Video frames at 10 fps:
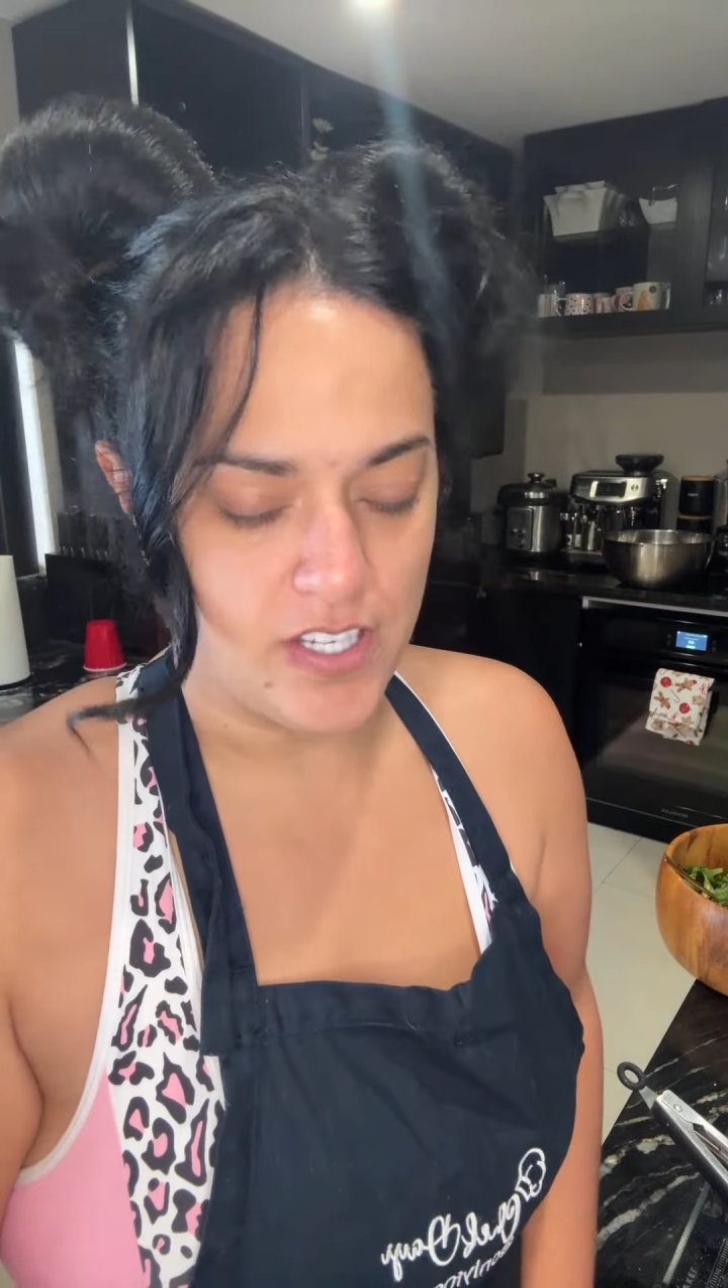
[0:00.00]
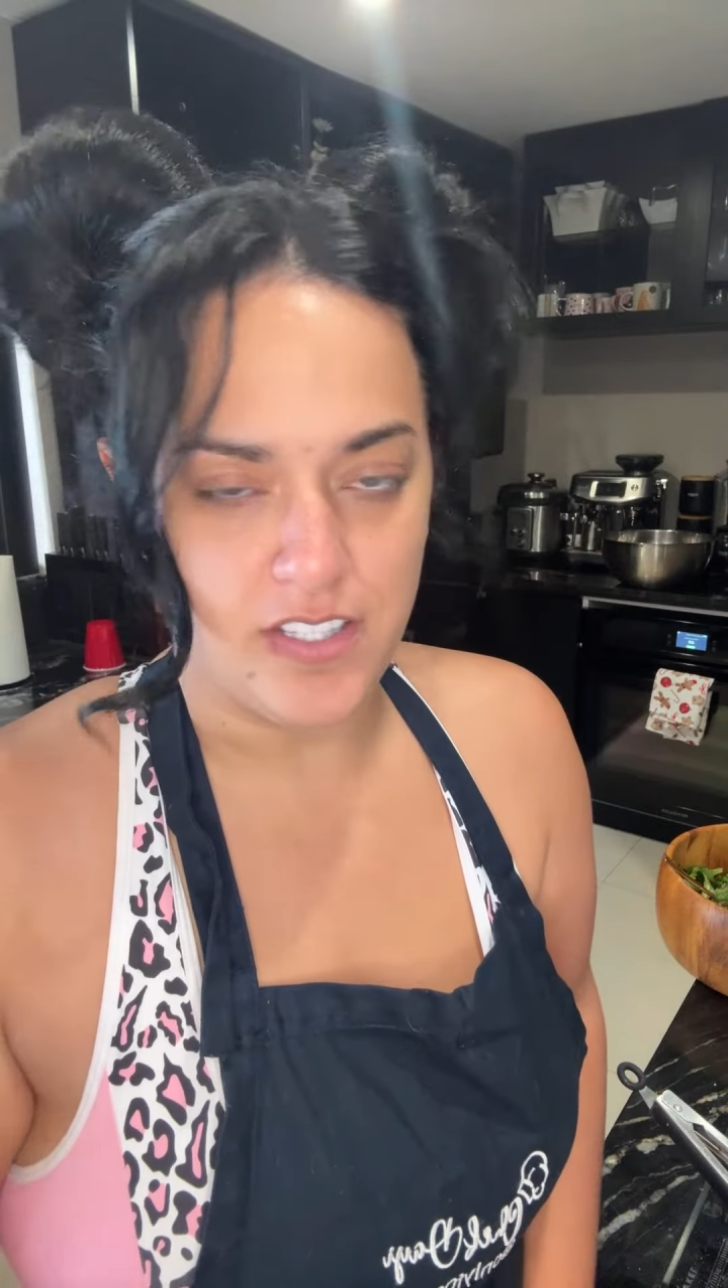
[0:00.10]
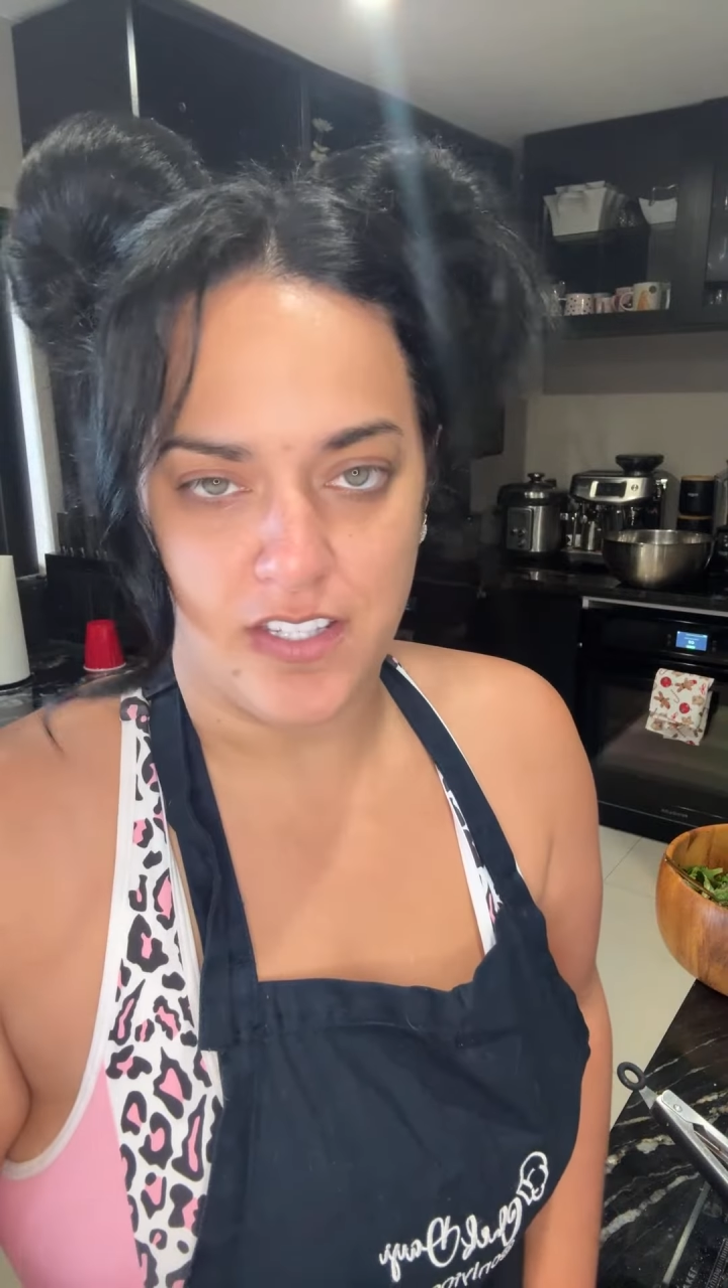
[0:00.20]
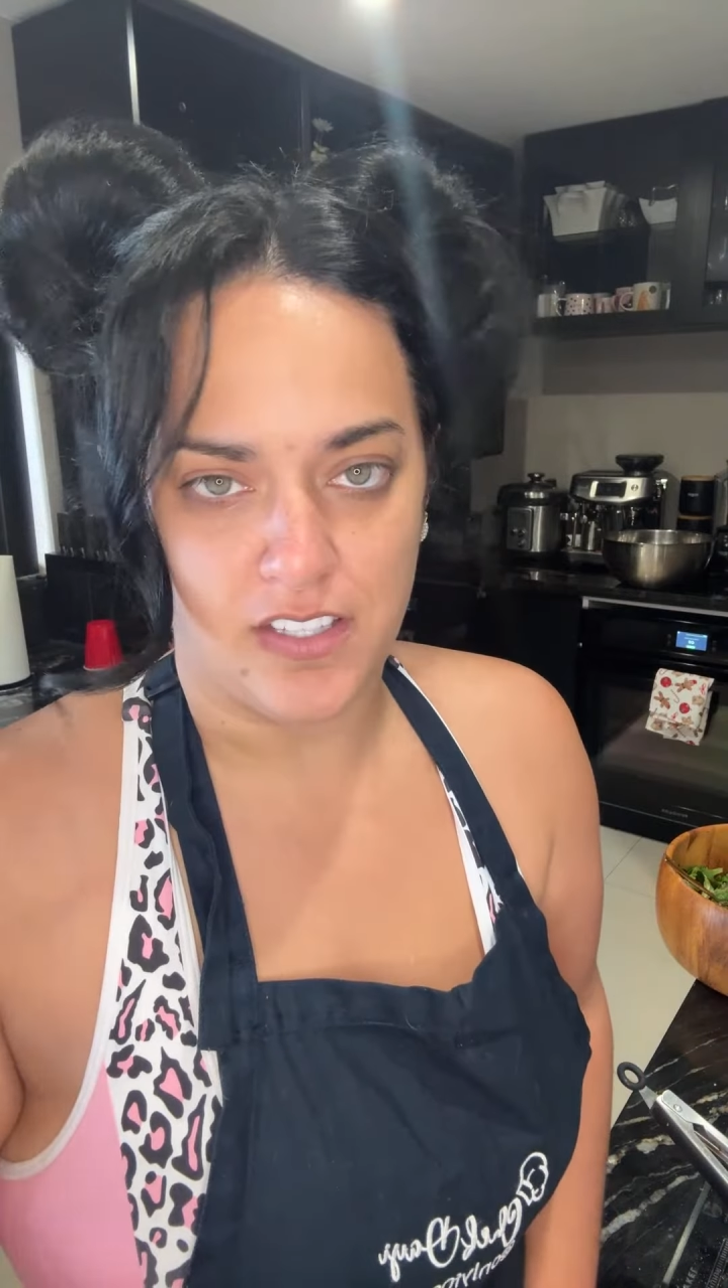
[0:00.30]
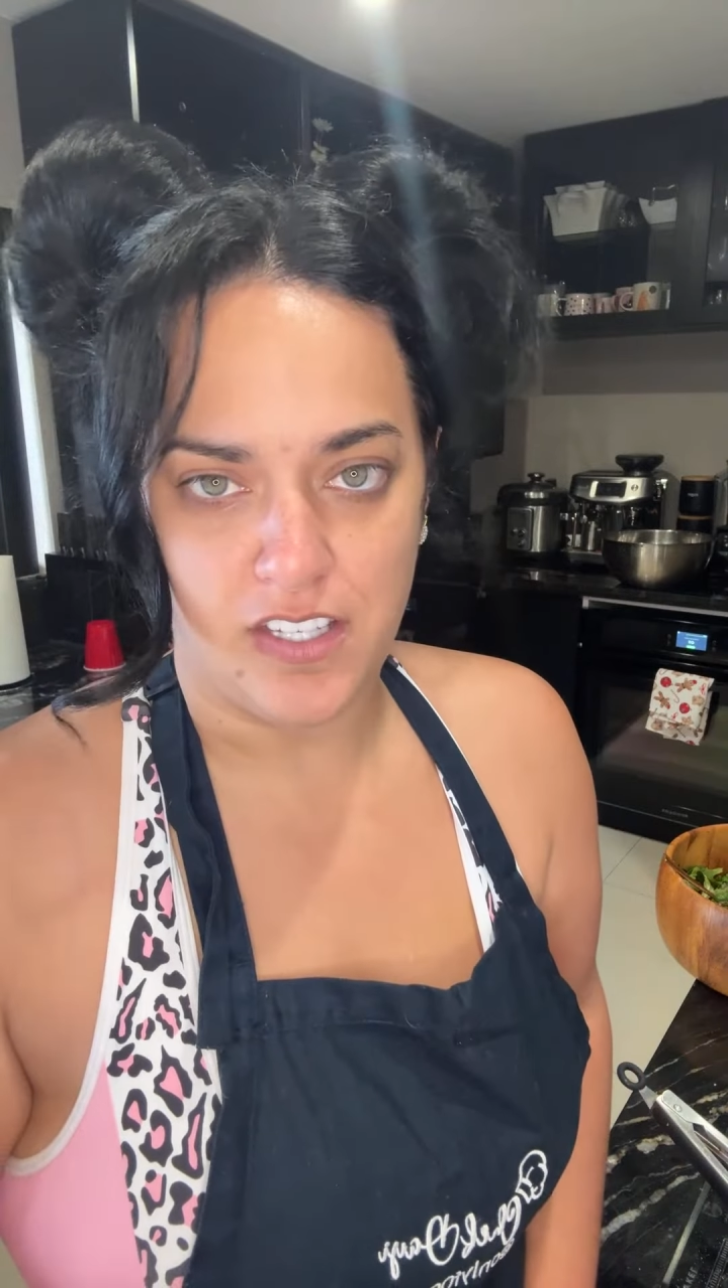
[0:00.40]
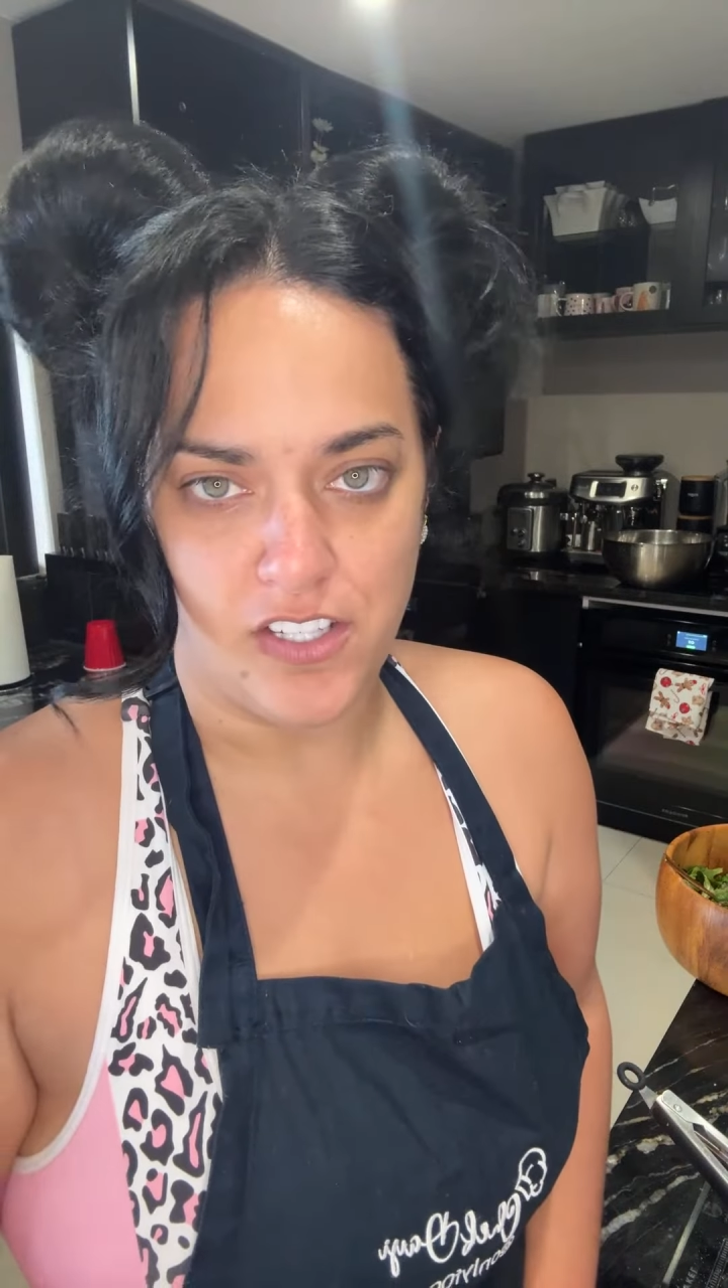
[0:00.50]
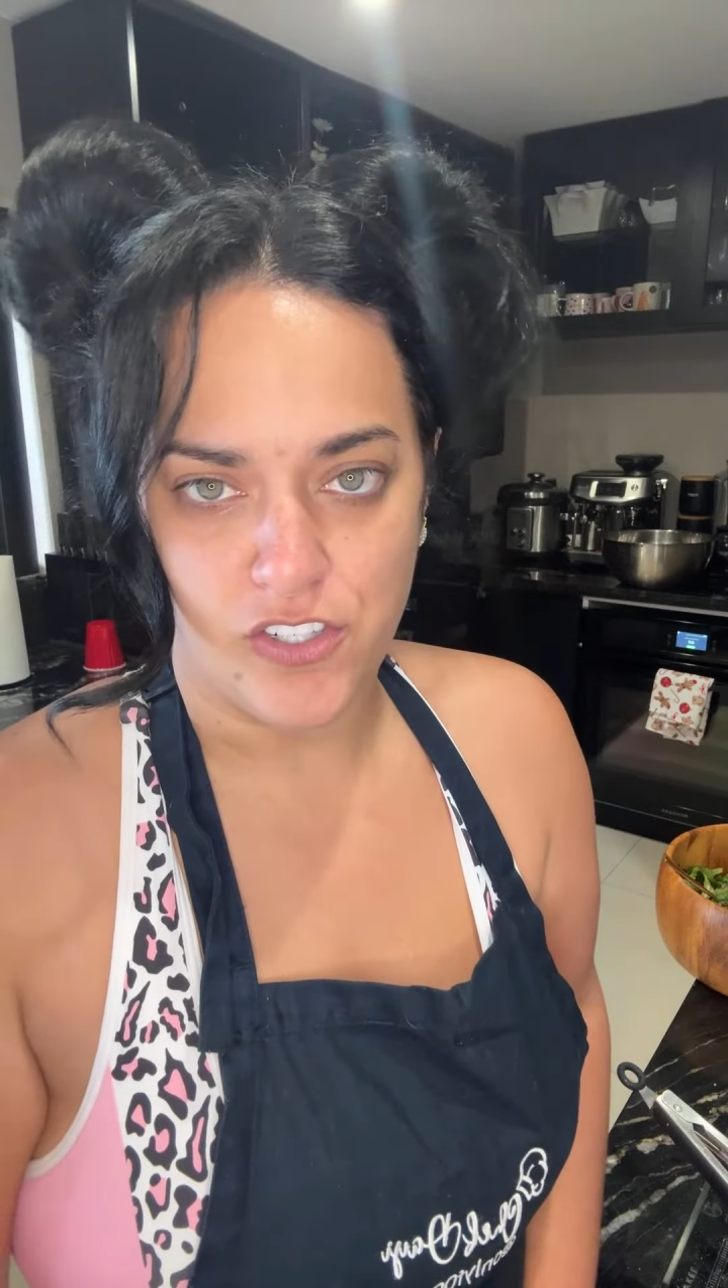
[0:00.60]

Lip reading: eats the dish,